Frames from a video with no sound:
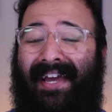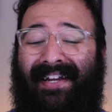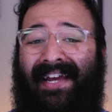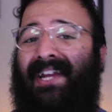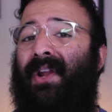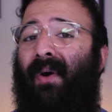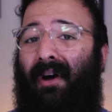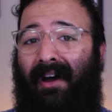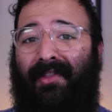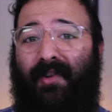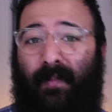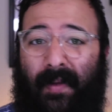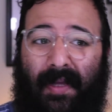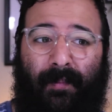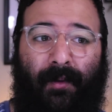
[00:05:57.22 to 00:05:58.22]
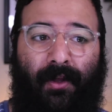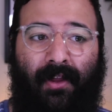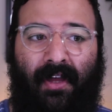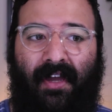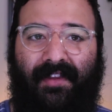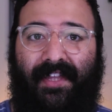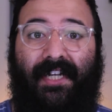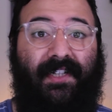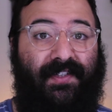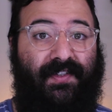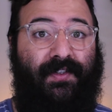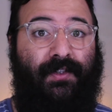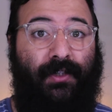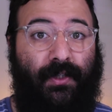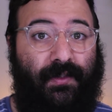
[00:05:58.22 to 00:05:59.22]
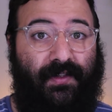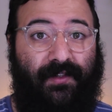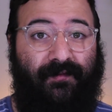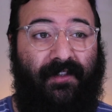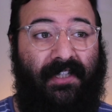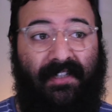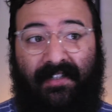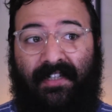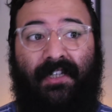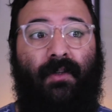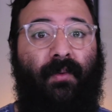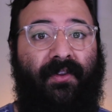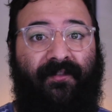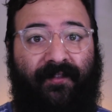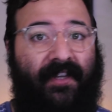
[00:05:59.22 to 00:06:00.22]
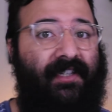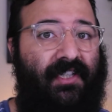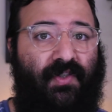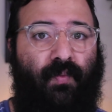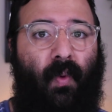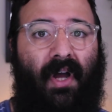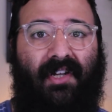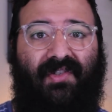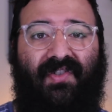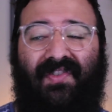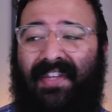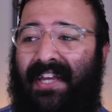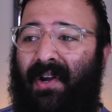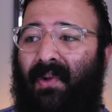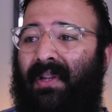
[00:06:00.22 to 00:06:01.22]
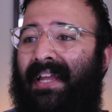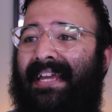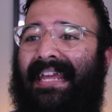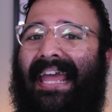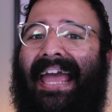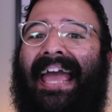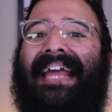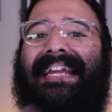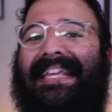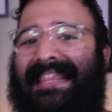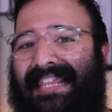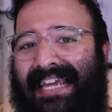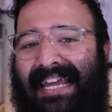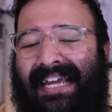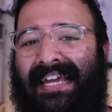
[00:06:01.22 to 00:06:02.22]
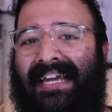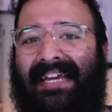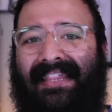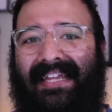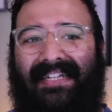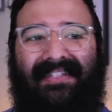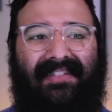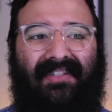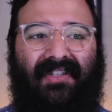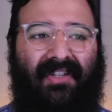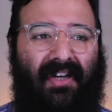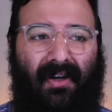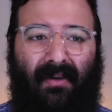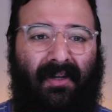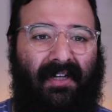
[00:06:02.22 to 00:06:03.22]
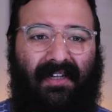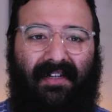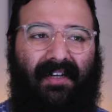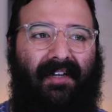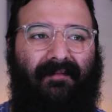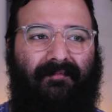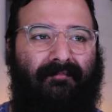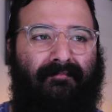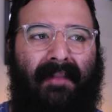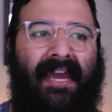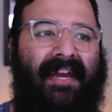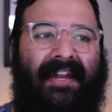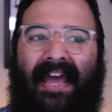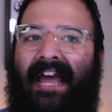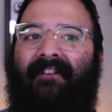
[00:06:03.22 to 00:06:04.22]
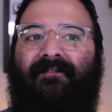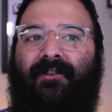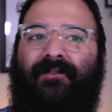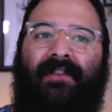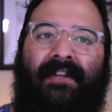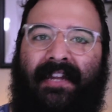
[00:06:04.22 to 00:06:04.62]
And I know other people that exclusively deal with vintage watches. They don't like anything that's, made after the